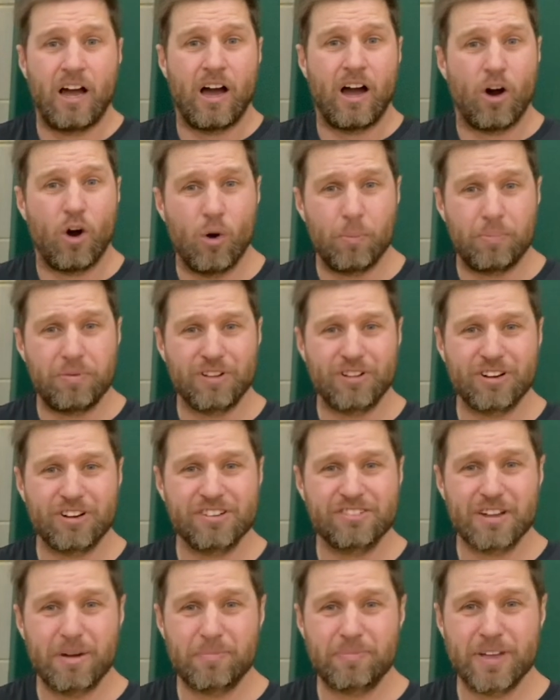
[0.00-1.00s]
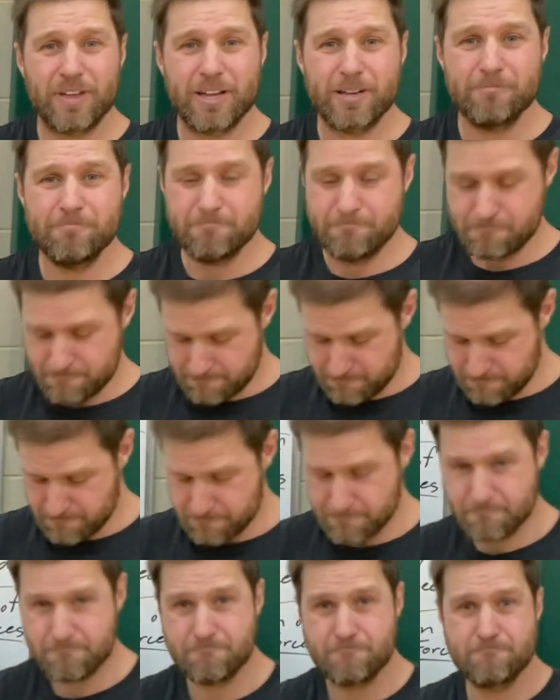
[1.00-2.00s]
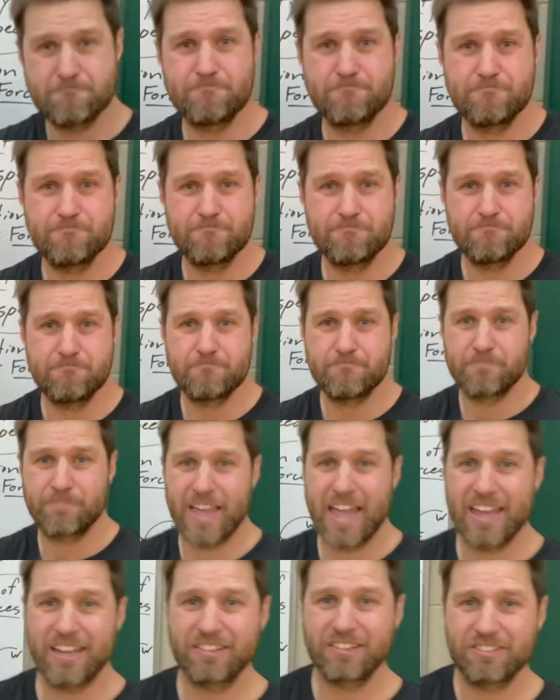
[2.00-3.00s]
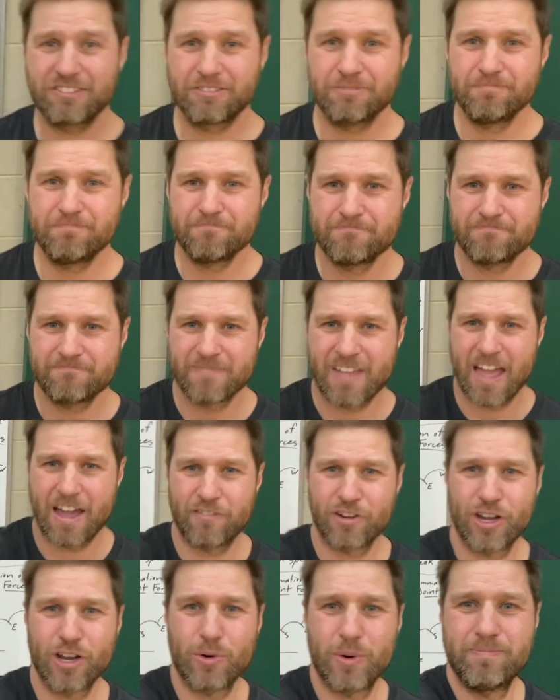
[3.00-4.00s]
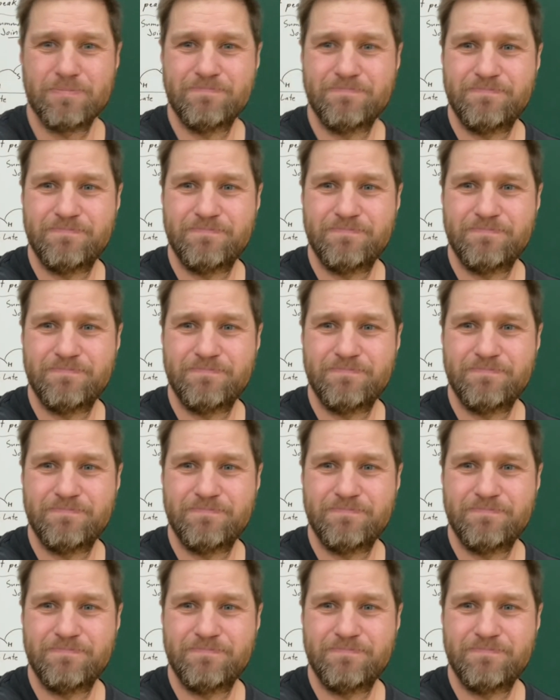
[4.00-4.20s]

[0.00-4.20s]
Hope you learned something. Thanks. Have a good one.